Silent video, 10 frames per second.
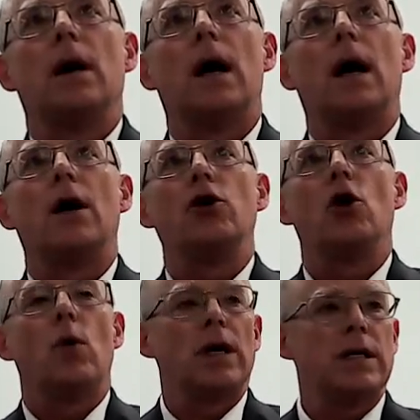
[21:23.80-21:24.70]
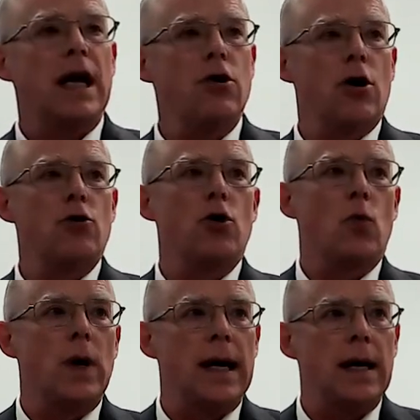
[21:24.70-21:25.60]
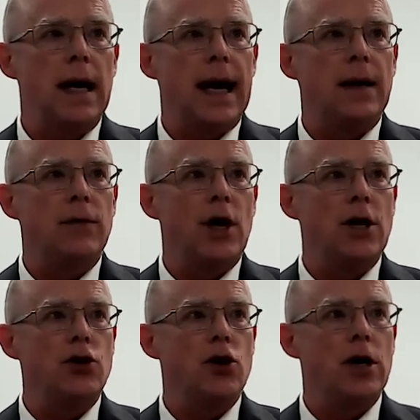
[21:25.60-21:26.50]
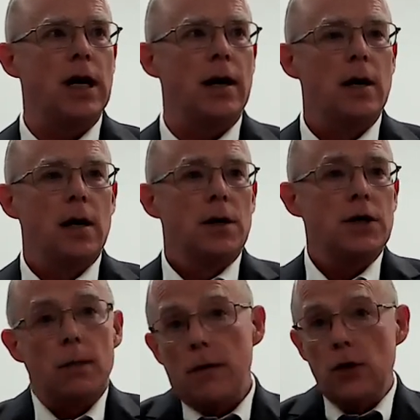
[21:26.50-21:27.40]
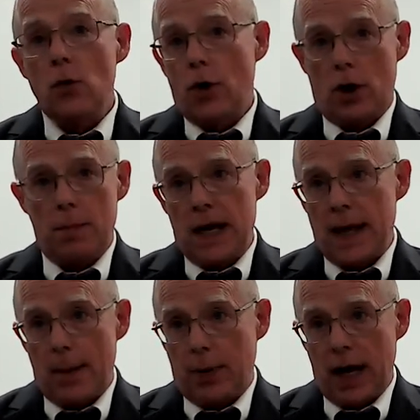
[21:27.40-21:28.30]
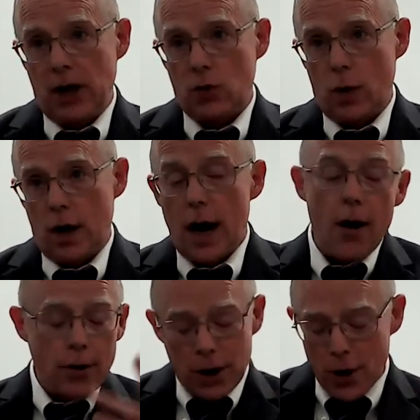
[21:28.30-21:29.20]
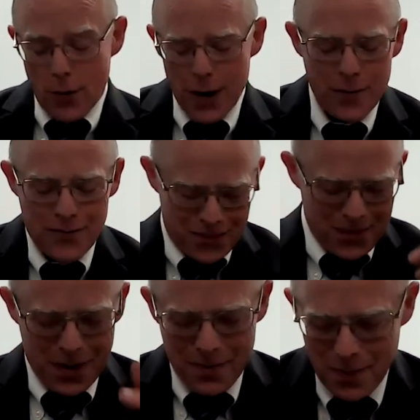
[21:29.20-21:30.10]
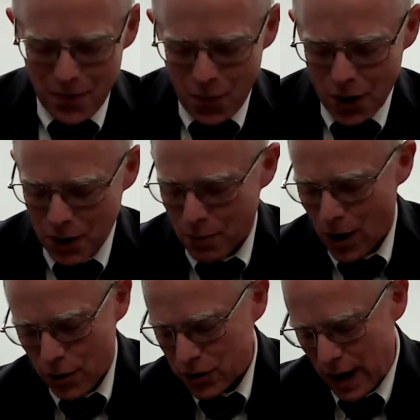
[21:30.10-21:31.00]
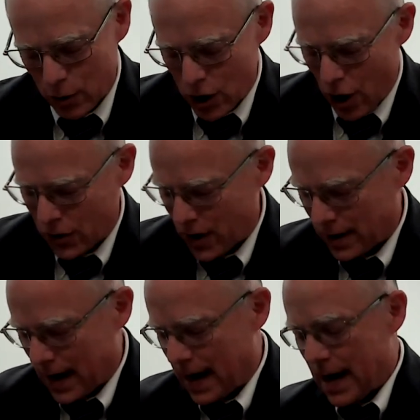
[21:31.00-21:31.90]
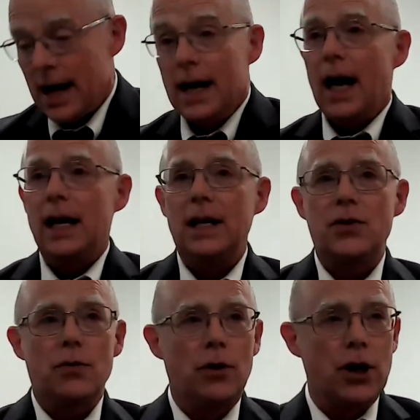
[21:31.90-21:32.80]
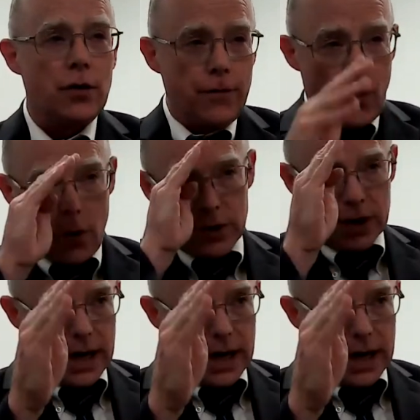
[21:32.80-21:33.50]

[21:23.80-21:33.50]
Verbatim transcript: uh, you know, want to take you under their wing. And and you're going to, some of you are going to be in that place where I already know. We, uh, one of the brothers and I were talking the other day, and he's looking forward to the